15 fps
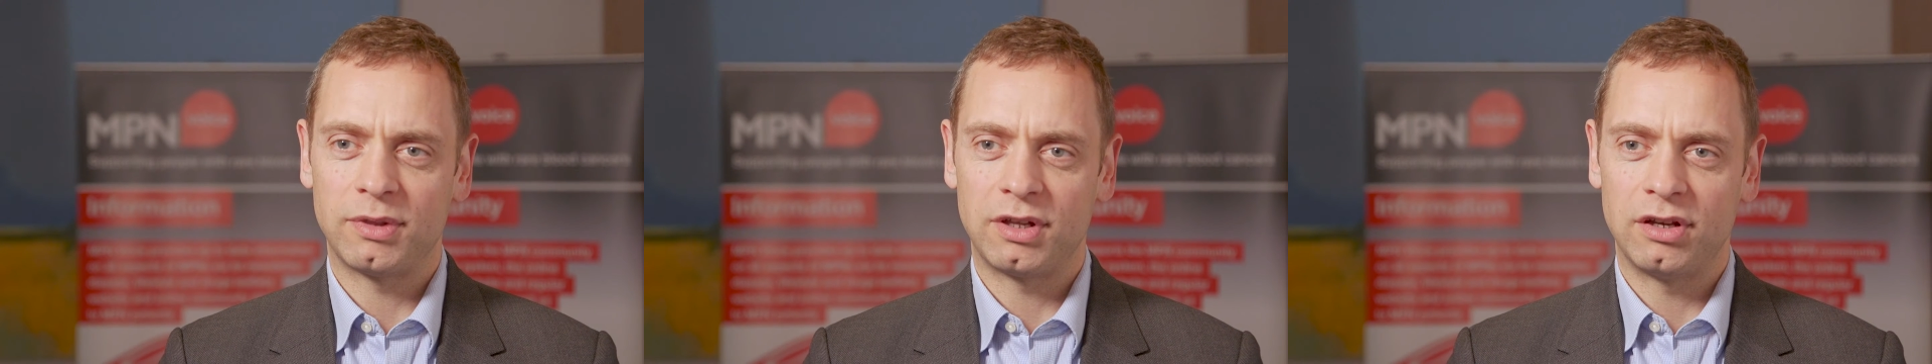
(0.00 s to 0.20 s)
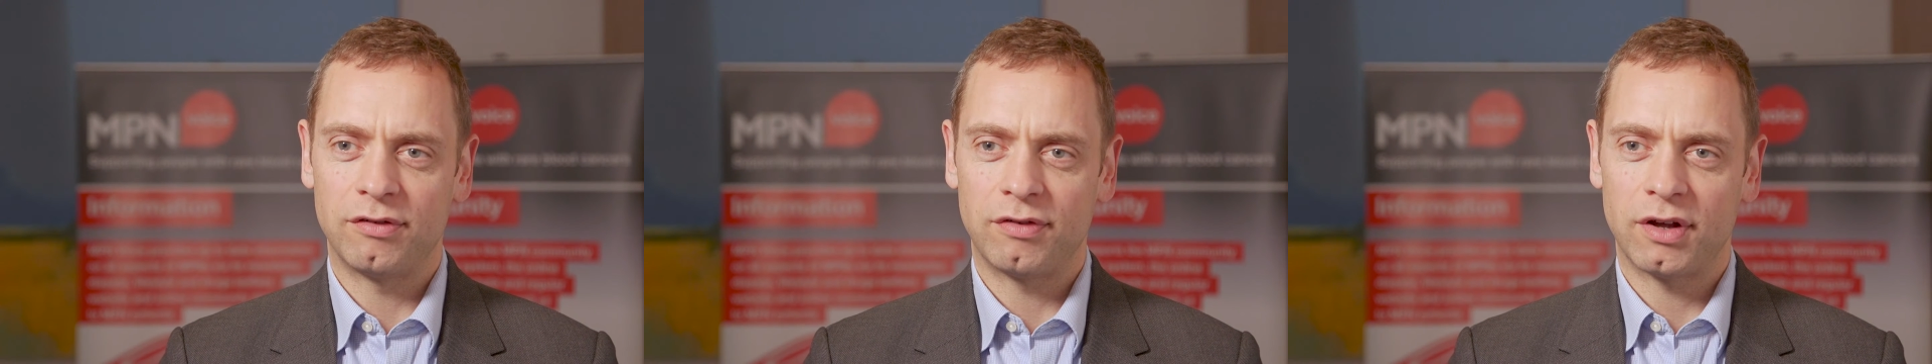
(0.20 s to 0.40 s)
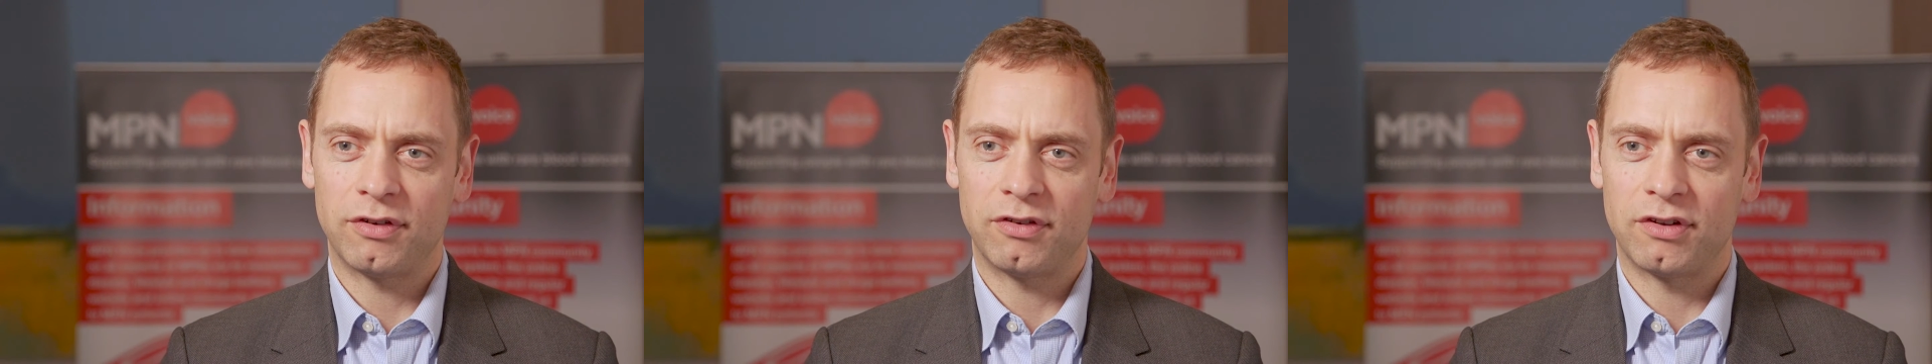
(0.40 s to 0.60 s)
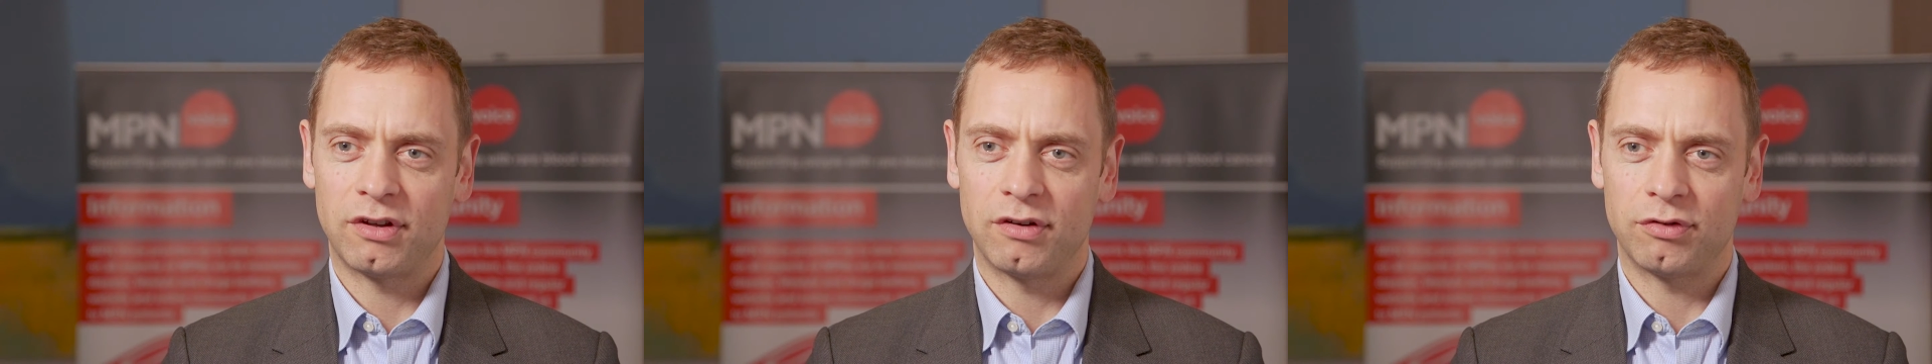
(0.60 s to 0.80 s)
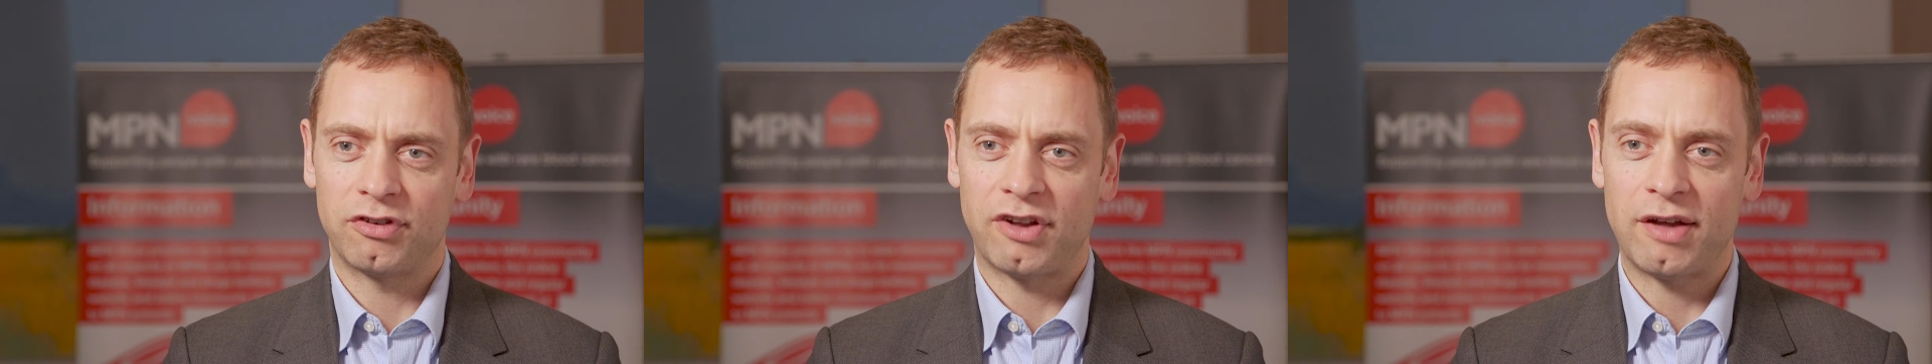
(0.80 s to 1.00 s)
the
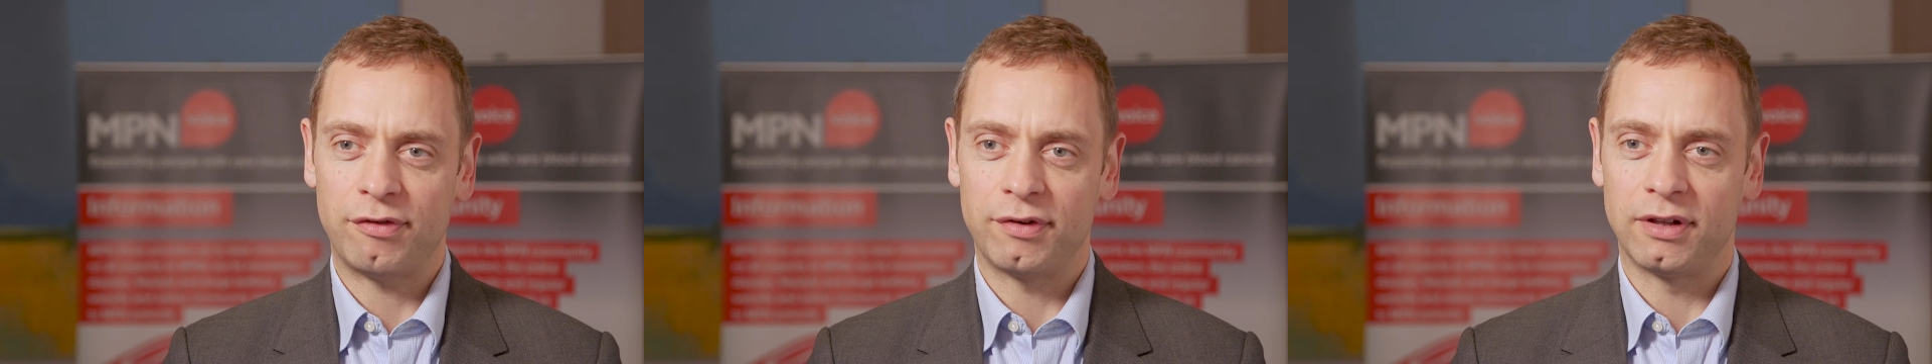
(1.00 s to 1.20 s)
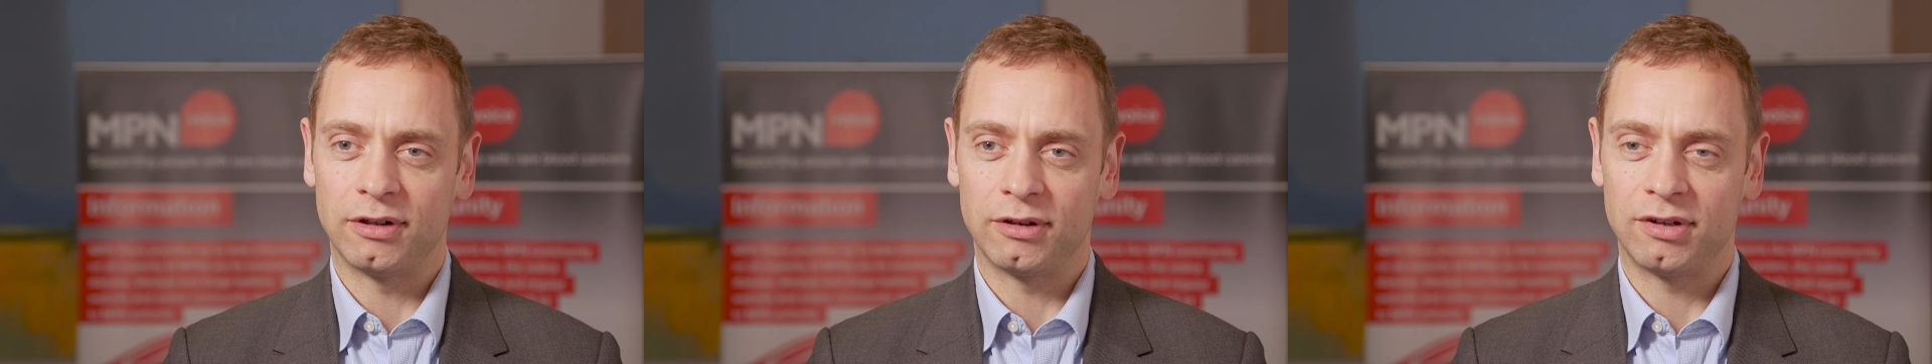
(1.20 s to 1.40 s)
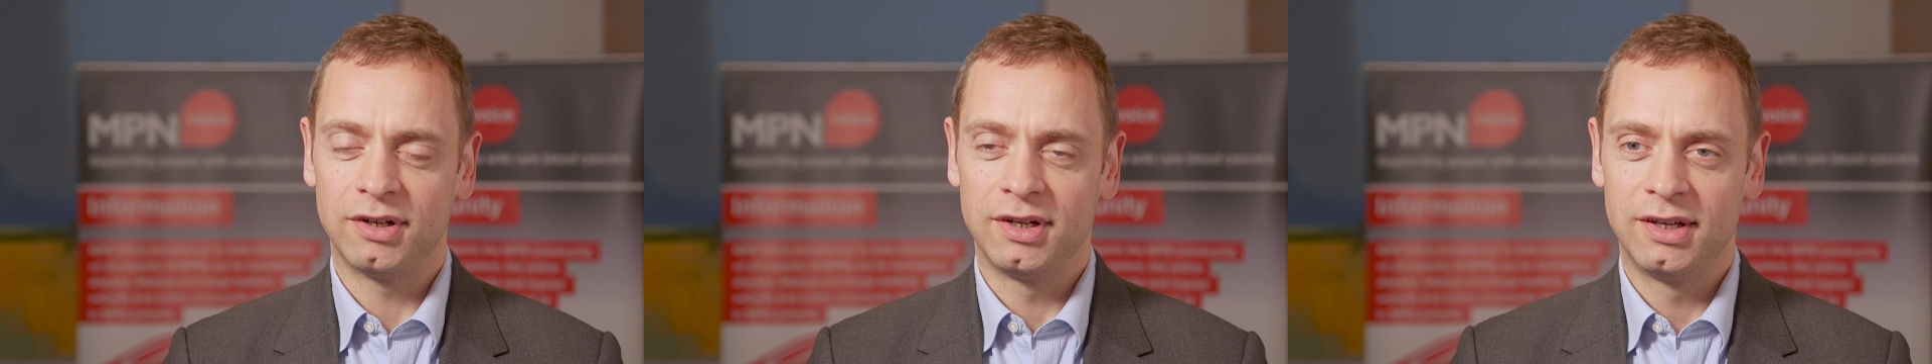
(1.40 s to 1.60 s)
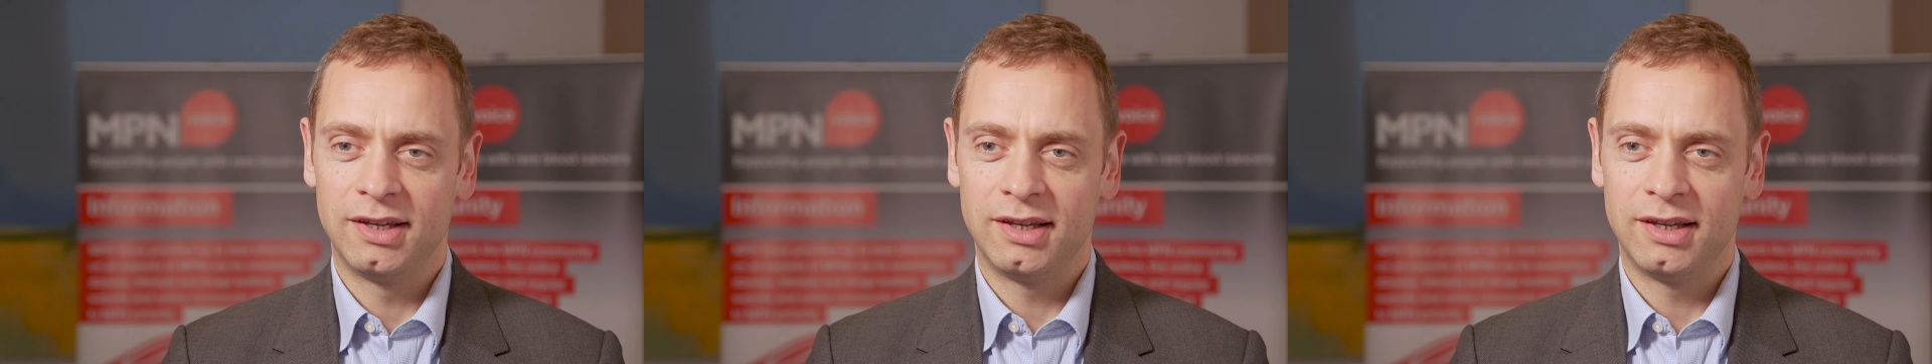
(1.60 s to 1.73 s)
University of Sheffield